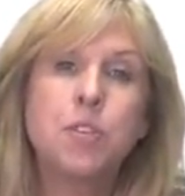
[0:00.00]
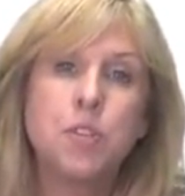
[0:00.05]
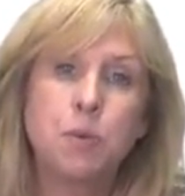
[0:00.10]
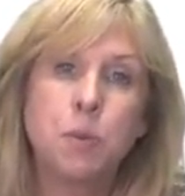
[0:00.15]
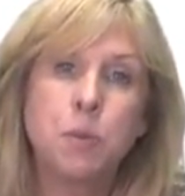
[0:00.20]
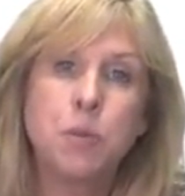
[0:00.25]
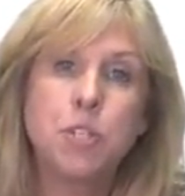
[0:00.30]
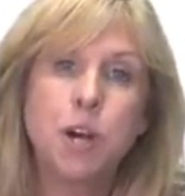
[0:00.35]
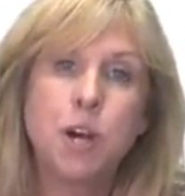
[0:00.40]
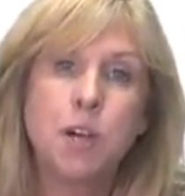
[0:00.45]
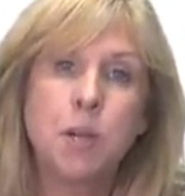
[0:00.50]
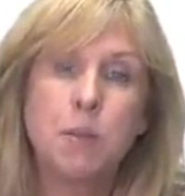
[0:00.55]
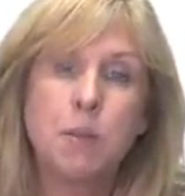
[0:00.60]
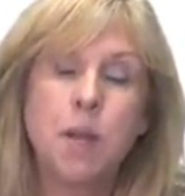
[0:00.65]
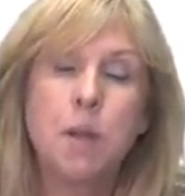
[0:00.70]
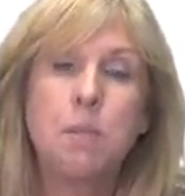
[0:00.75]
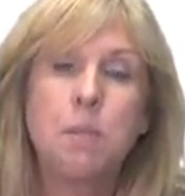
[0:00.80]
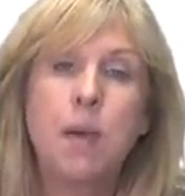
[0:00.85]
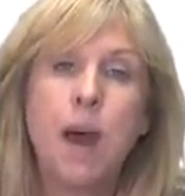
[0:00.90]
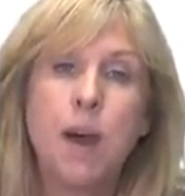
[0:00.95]
And we'll be talking
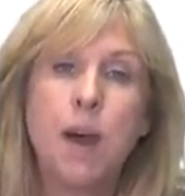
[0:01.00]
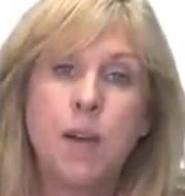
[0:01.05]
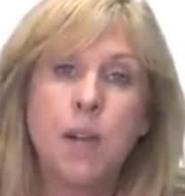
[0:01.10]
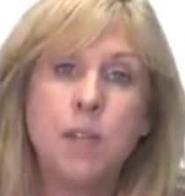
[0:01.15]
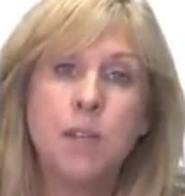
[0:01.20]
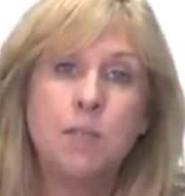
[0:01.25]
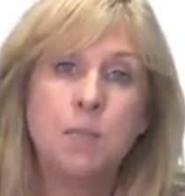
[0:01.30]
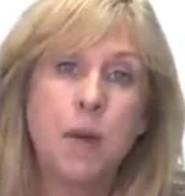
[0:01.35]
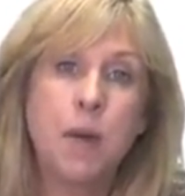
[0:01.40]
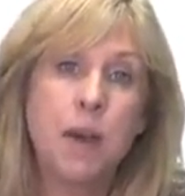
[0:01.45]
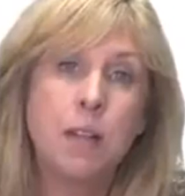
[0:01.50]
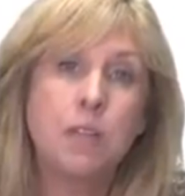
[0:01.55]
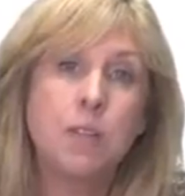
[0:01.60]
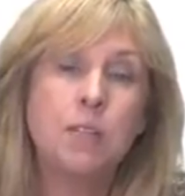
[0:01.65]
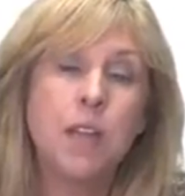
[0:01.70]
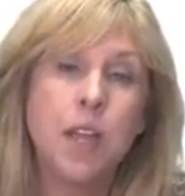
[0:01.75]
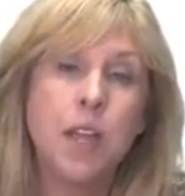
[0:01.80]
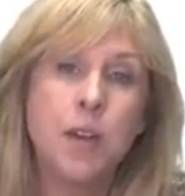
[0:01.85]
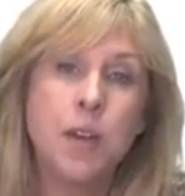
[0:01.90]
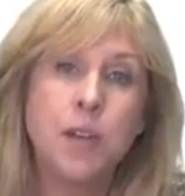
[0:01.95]
about a palliative model of
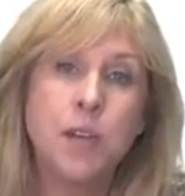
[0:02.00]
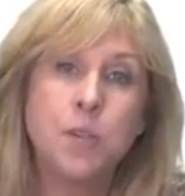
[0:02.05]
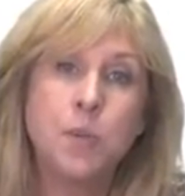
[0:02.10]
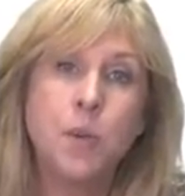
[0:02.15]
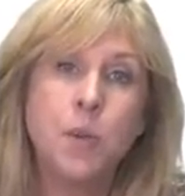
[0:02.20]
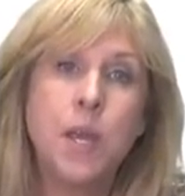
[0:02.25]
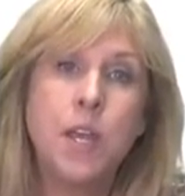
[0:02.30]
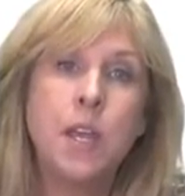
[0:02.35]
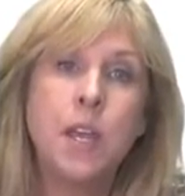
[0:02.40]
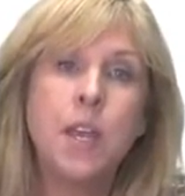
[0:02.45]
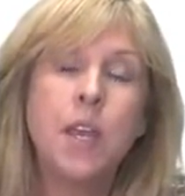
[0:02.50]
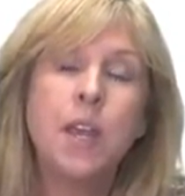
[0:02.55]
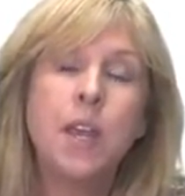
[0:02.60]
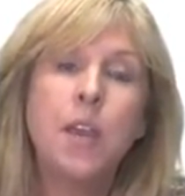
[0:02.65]
care next week